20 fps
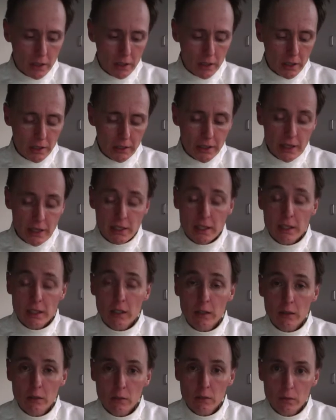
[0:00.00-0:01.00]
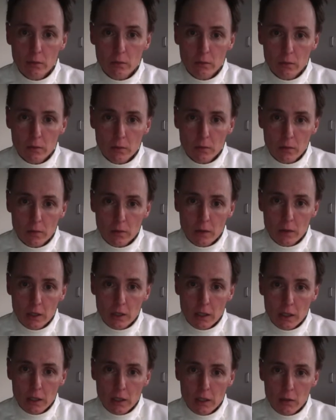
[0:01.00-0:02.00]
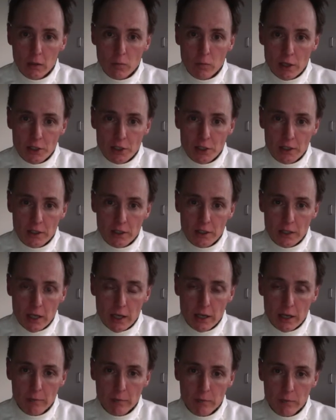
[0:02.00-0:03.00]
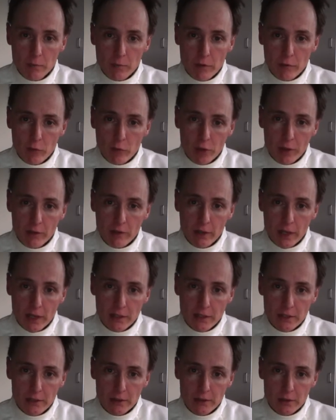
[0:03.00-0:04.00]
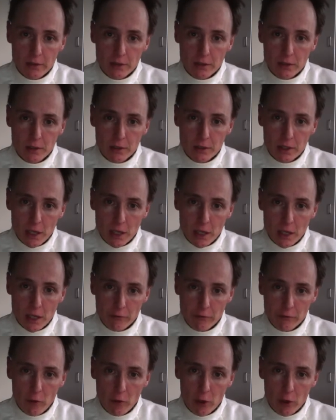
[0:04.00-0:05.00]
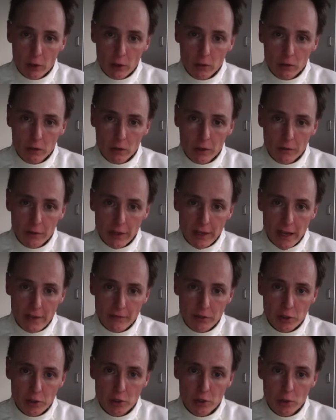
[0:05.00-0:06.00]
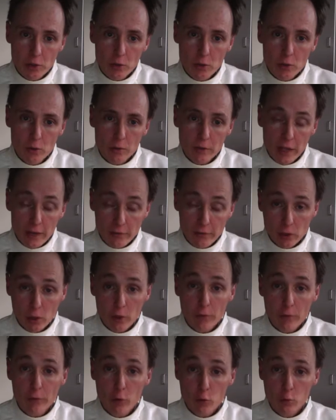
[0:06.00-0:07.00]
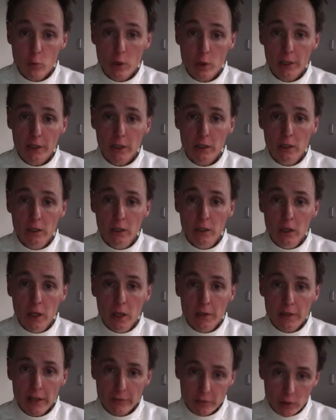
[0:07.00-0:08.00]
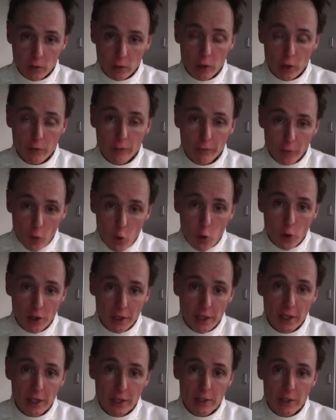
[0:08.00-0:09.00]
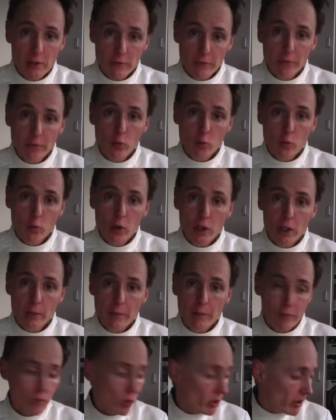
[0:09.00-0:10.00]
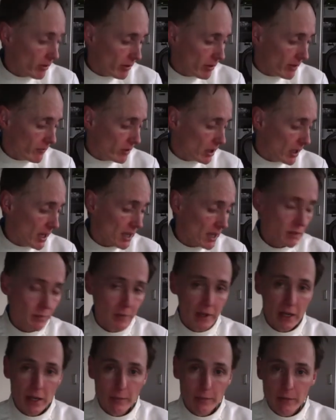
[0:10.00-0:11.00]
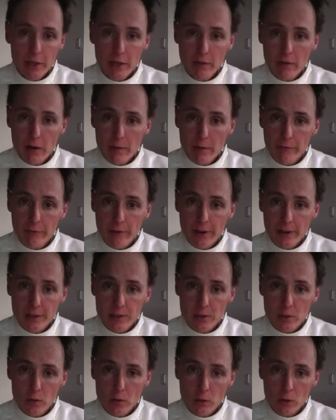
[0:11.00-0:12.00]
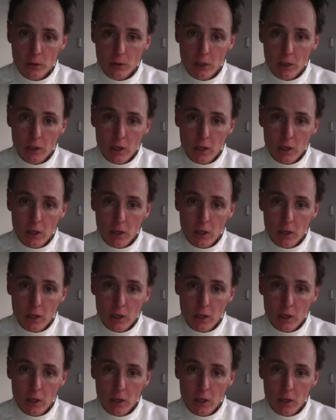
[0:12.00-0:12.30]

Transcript: Yes, Russians, before they're allowed to touch a foil, they have to learn footwork. They have to learn 4 years of footwork before they're even allowed to pick up their fake sword.